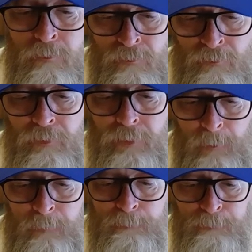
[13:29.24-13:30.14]
Mm.
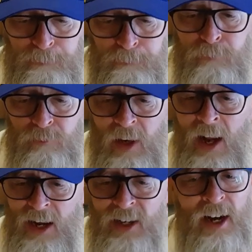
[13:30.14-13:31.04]

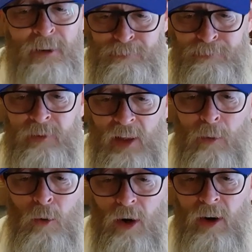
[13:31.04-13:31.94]
Yeah,
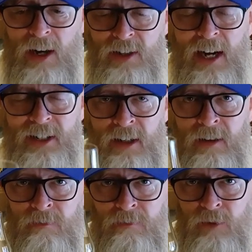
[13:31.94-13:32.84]
that water has
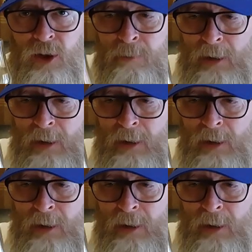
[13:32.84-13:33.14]
actually, to